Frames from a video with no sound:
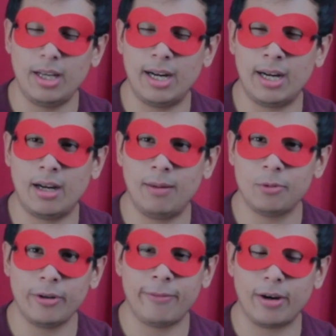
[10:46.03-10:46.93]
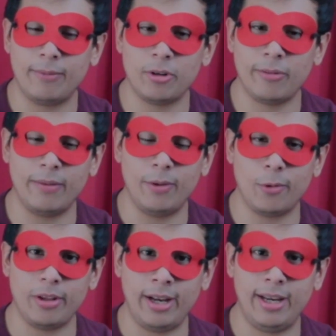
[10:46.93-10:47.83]
I'm trying to figure out if there
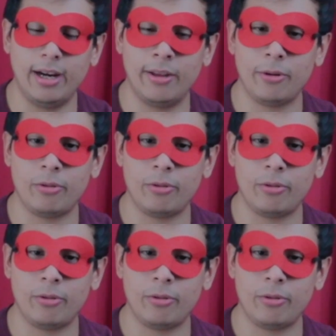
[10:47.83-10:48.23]
was any other